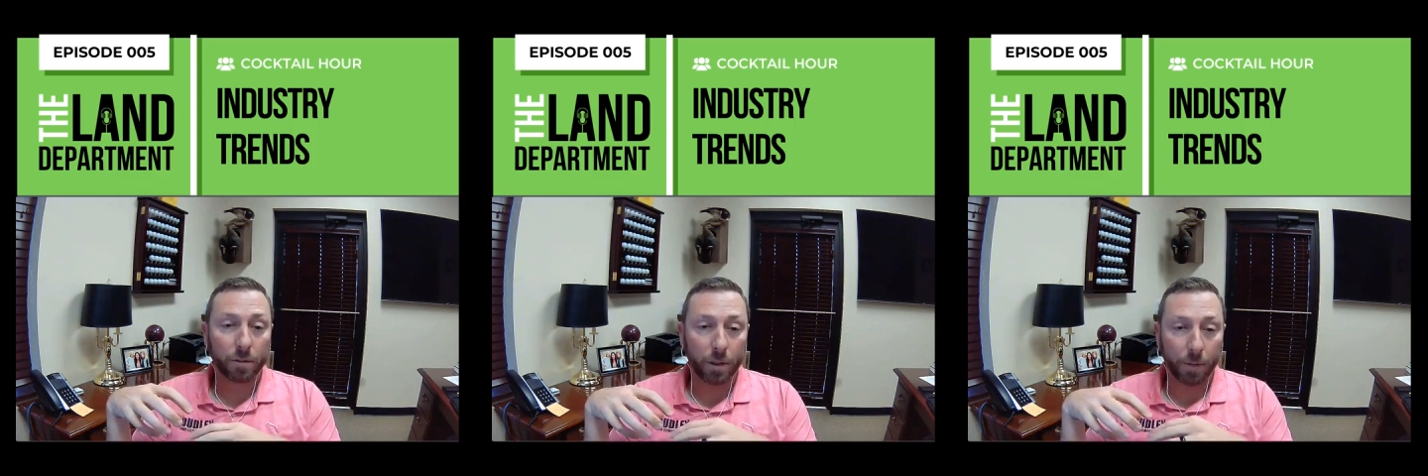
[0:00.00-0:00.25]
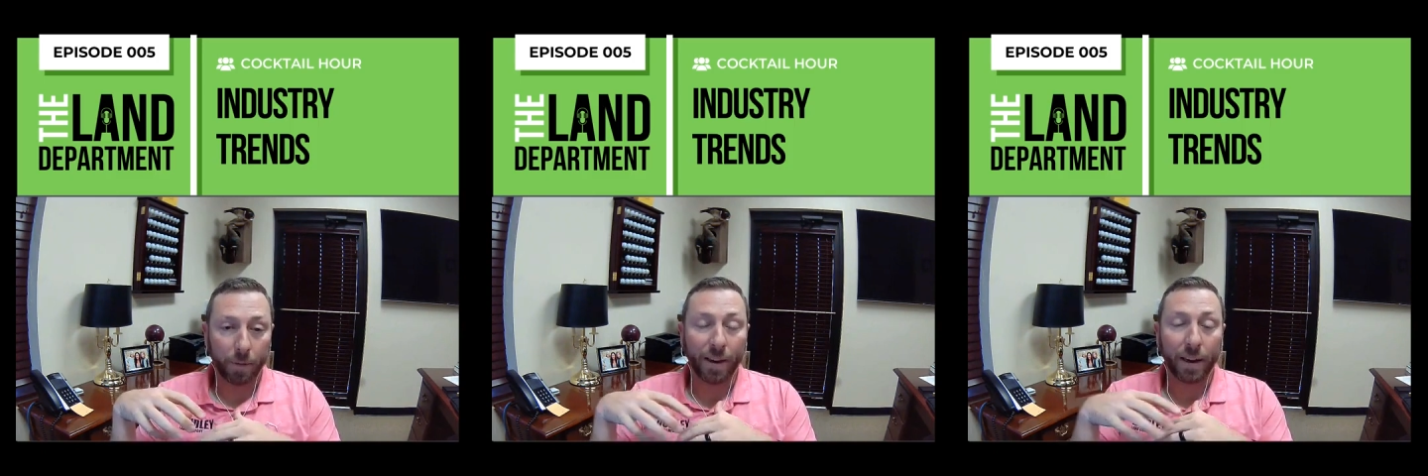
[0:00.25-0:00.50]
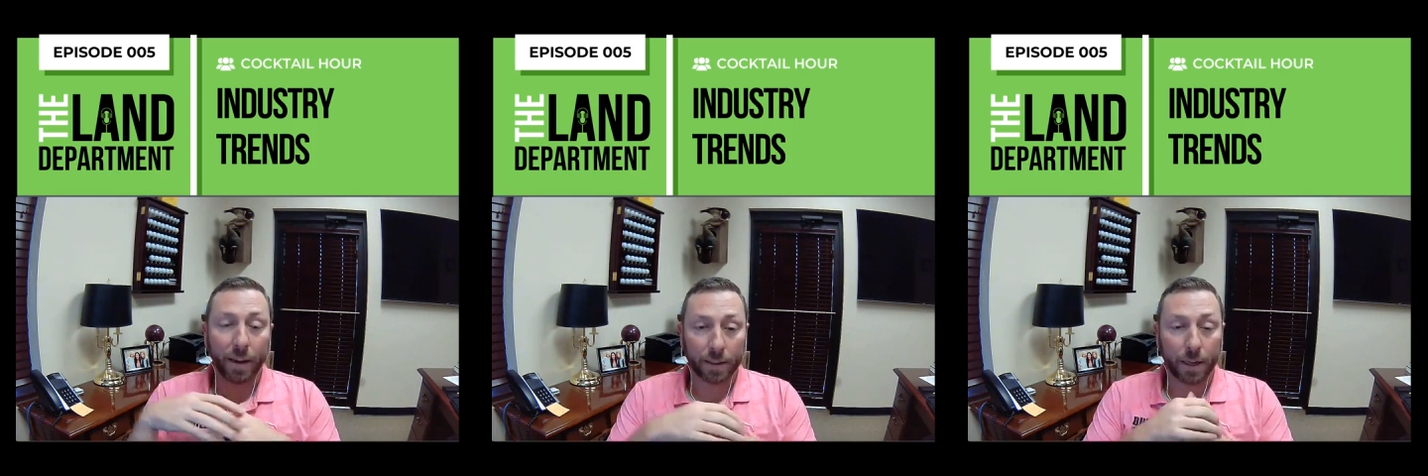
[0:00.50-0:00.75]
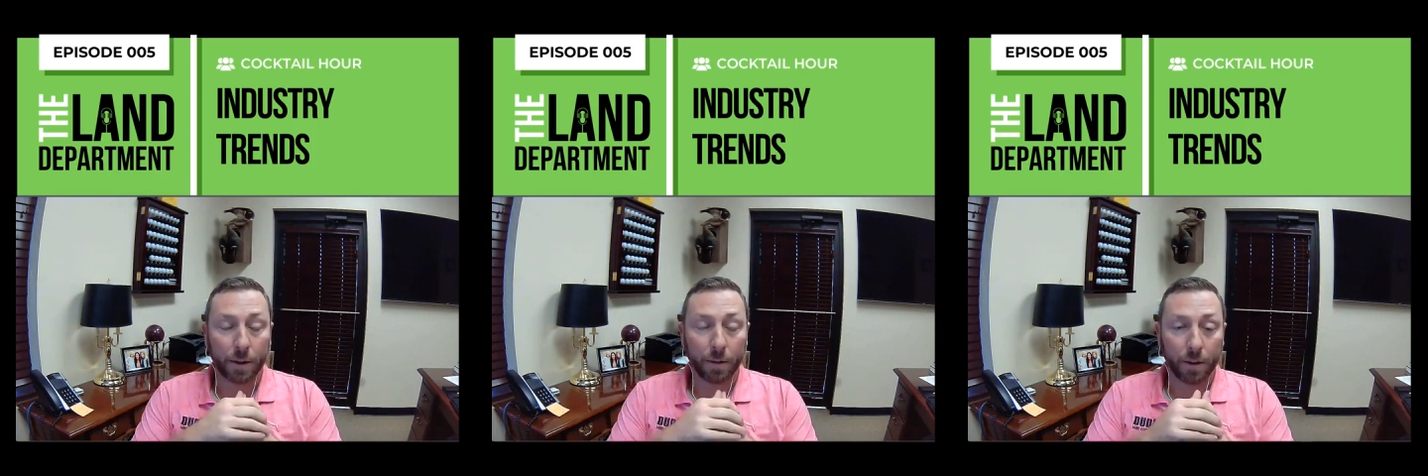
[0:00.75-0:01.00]
M&A
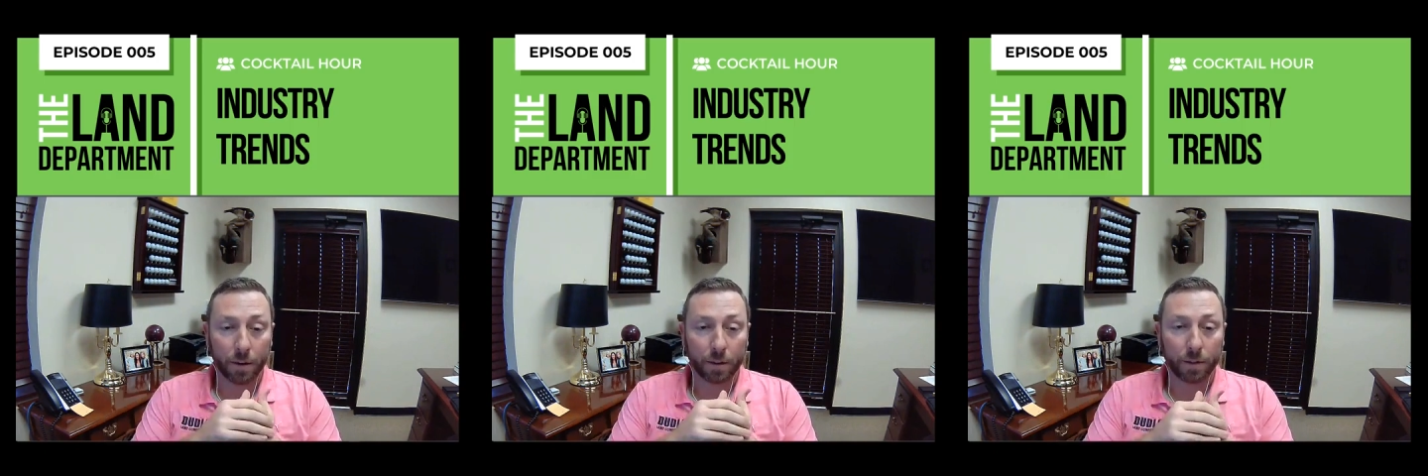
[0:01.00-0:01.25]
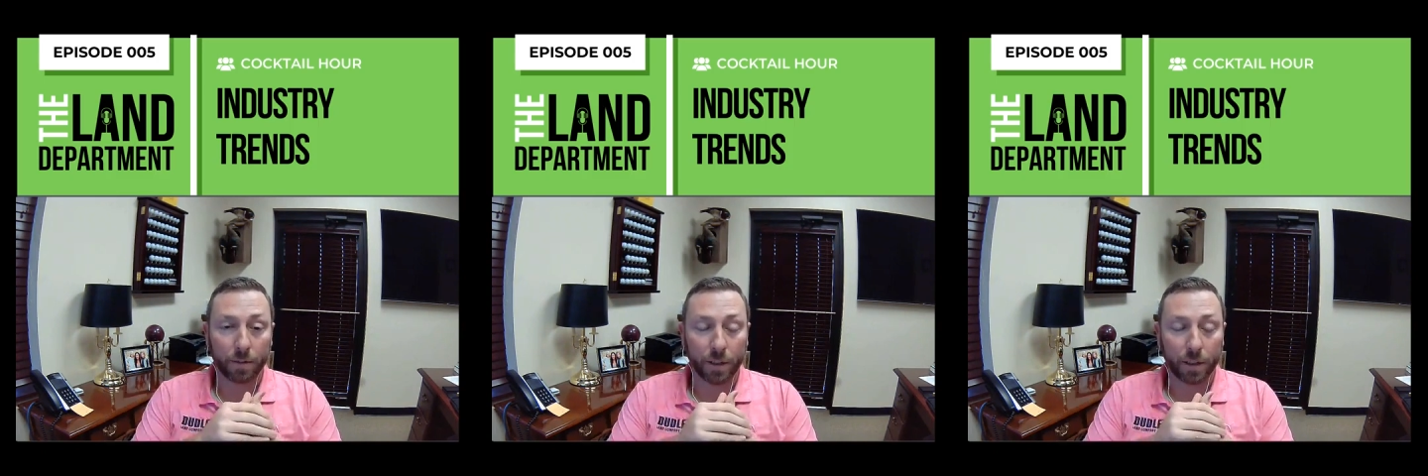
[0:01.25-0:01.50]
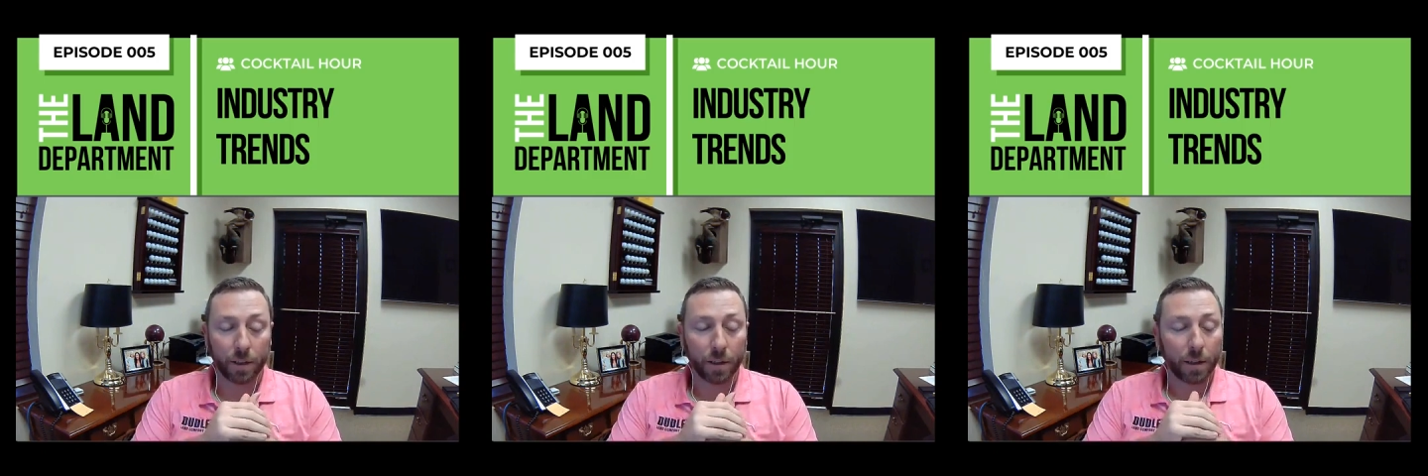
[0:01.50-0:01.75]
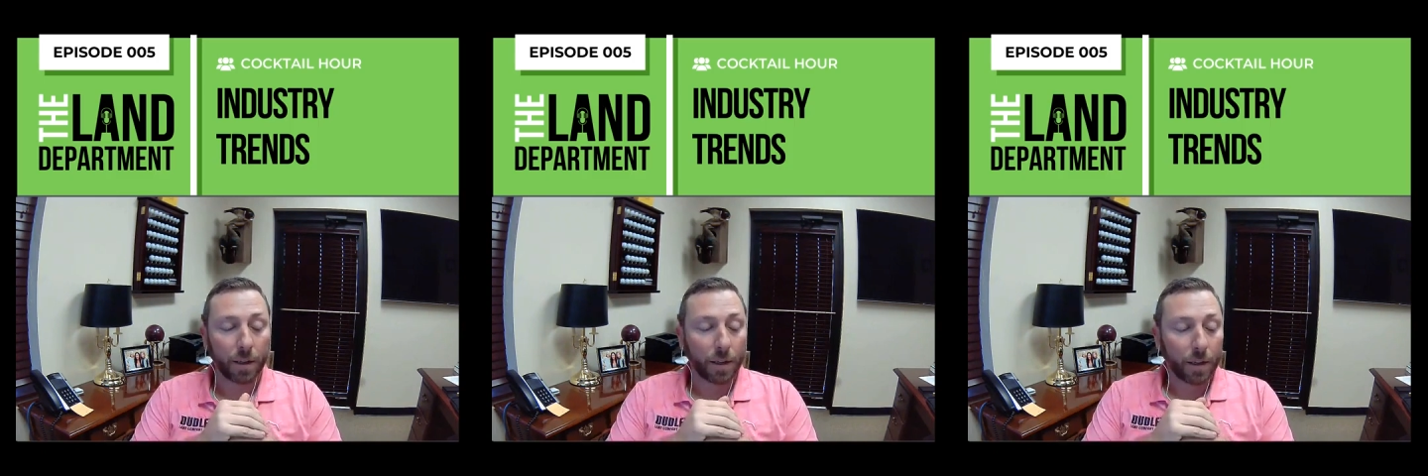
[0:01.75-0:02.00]
act activity,
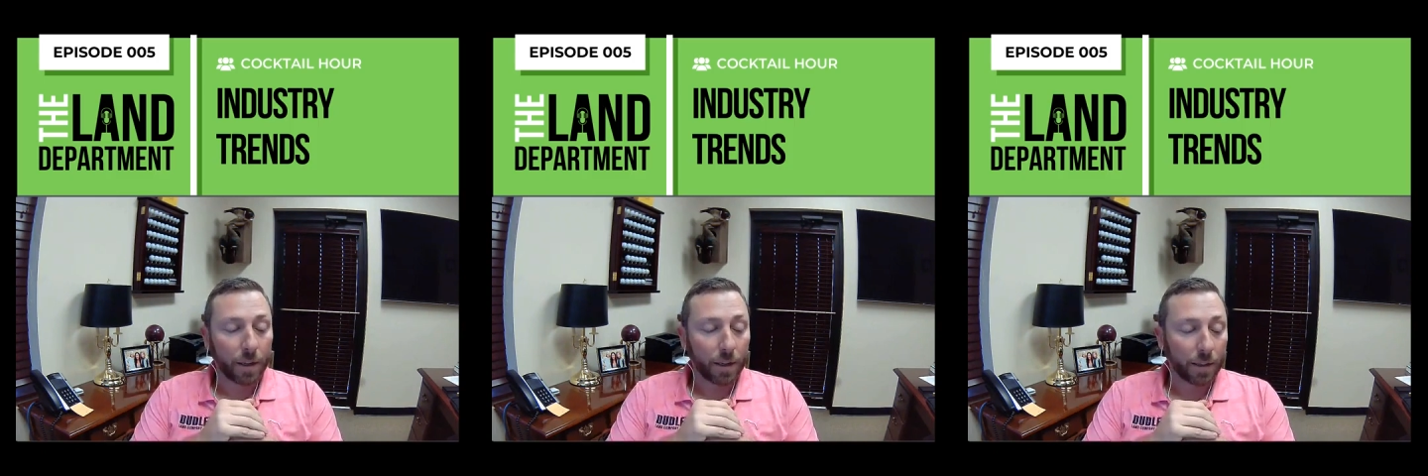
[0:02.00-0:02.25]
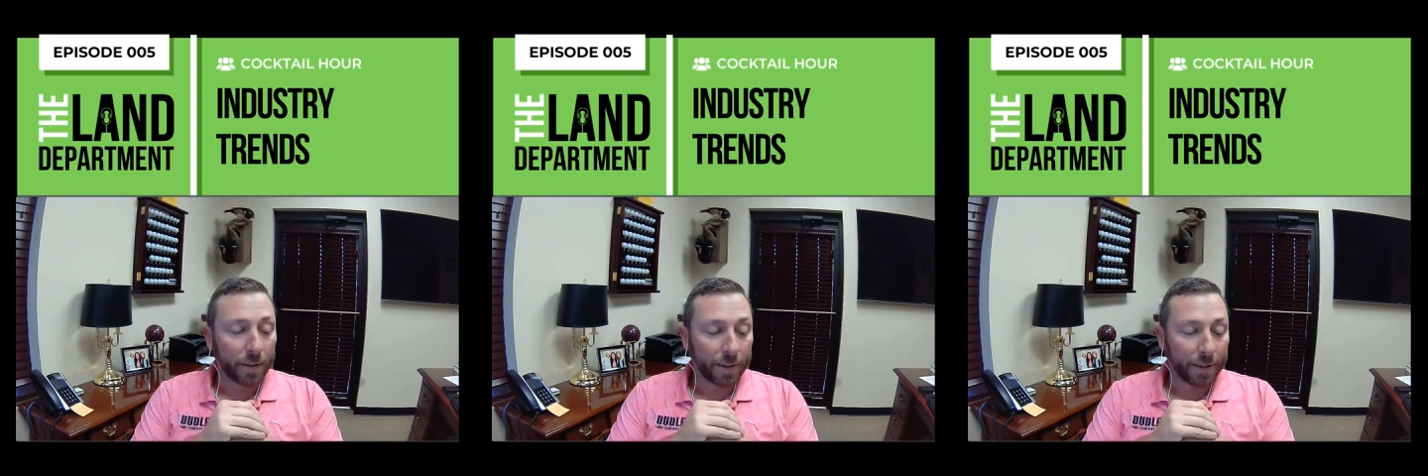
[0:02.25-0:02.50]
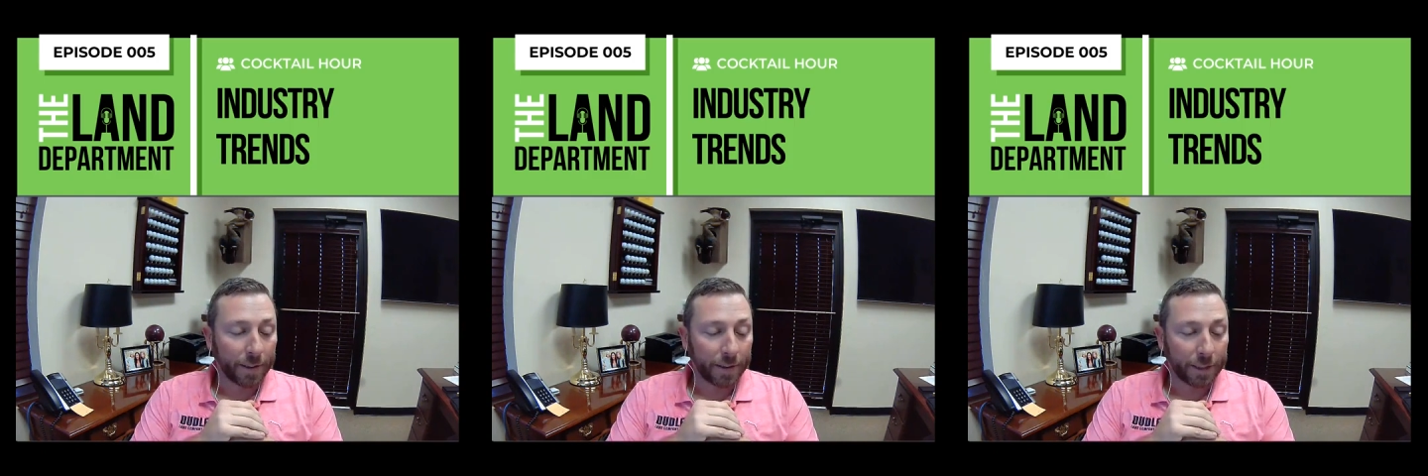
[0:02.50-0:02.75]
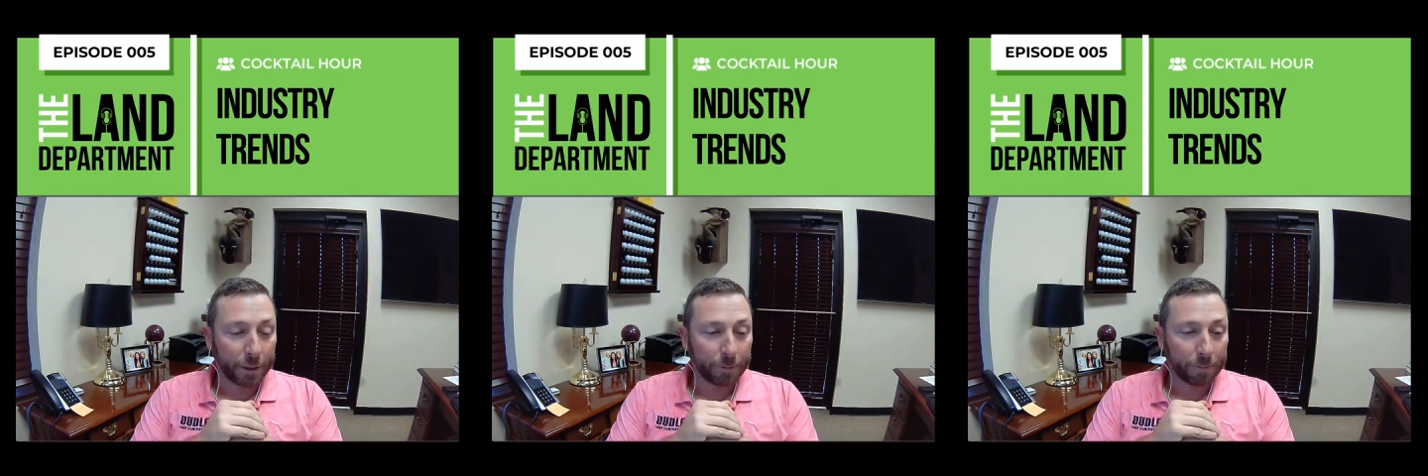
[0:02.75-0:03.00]
and then
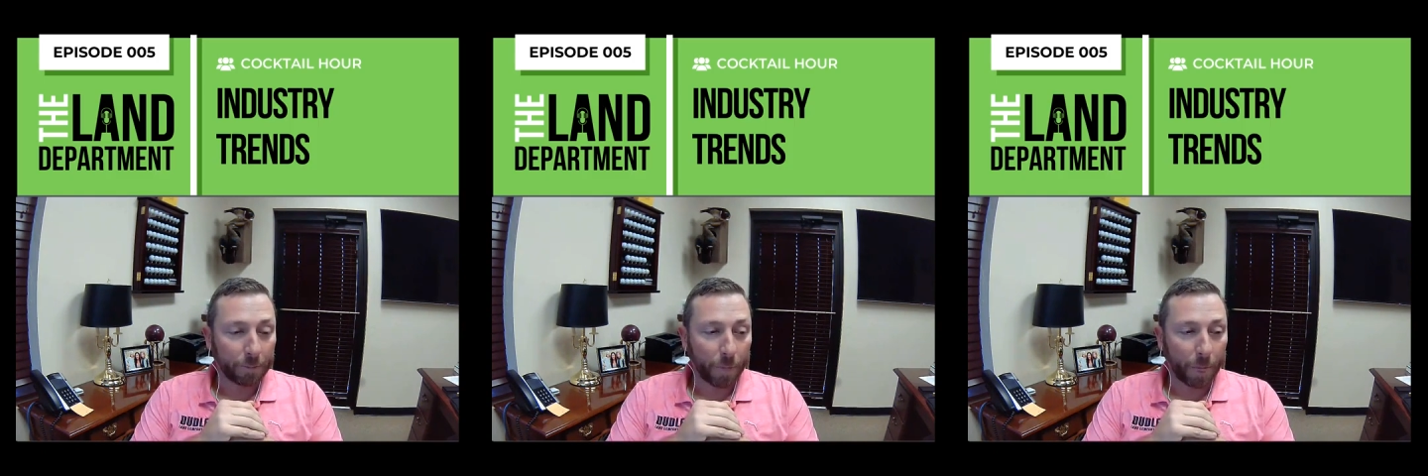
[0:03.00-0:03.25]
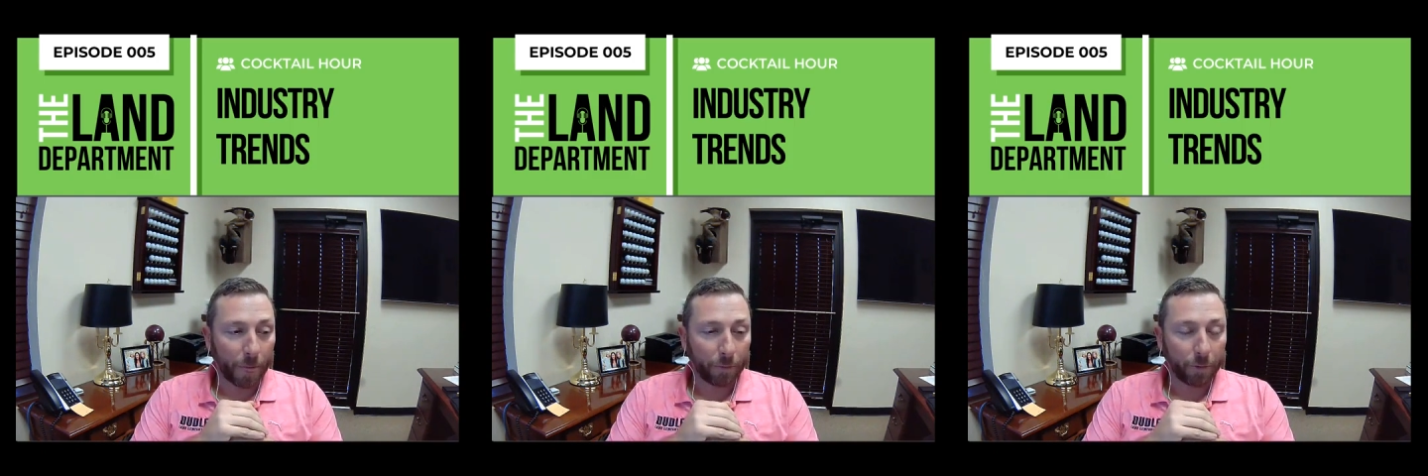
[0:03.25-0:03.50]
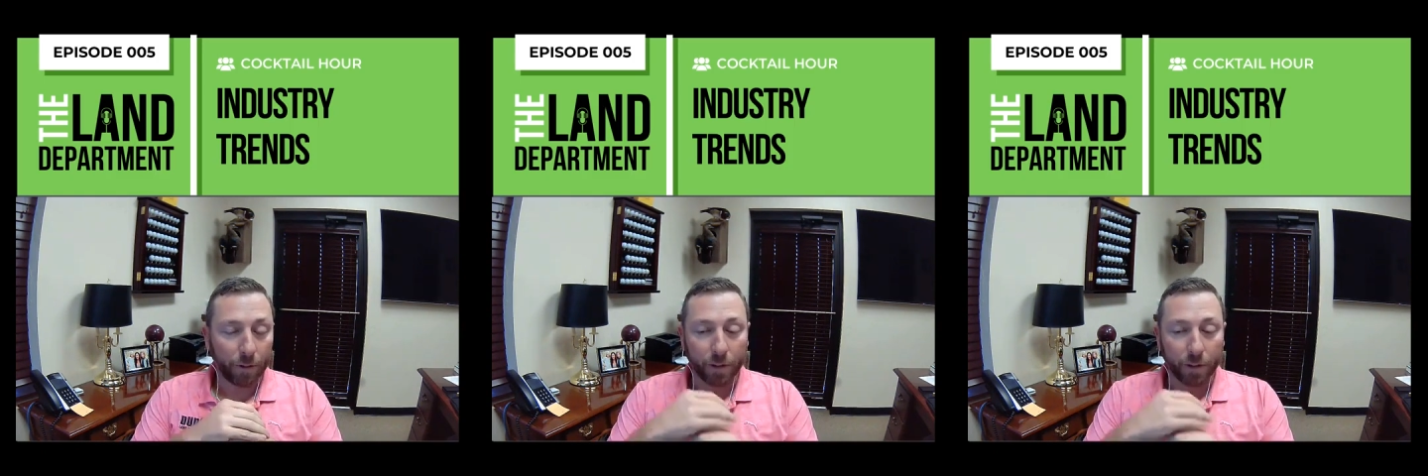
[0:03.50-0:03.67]
uh, if you